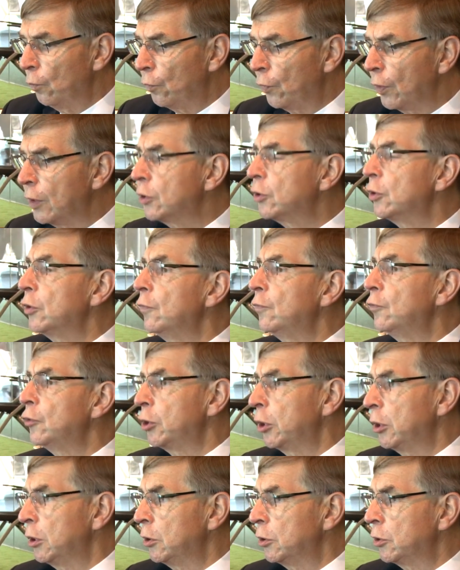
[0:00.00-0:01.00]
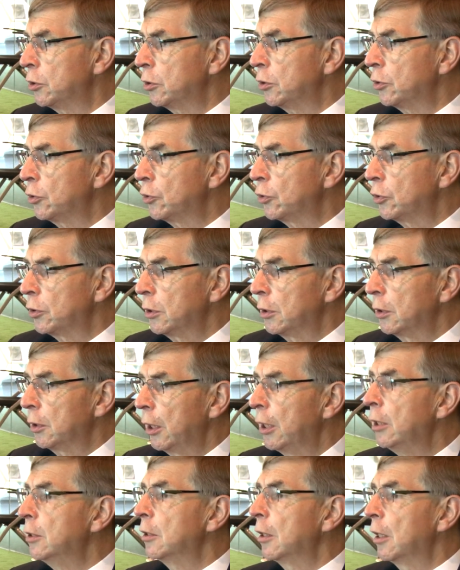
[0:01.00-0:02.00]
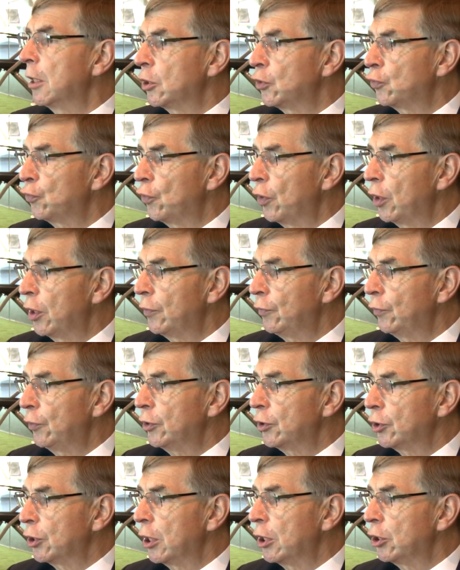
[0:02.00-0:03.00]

things that have changed us in the last five years, yeah.